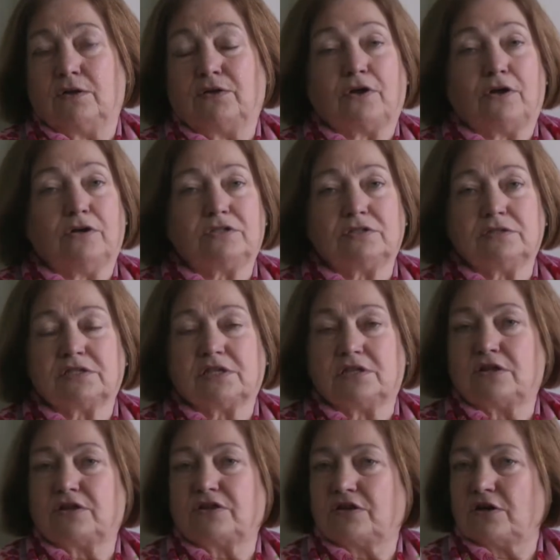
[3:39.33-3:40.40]
thousands
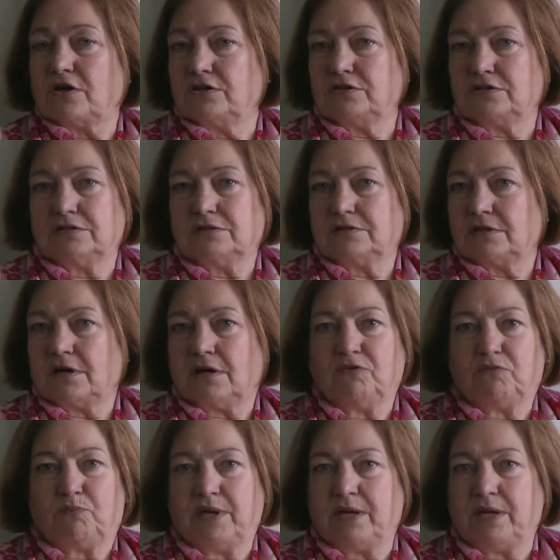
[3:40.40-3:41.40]
and thousands of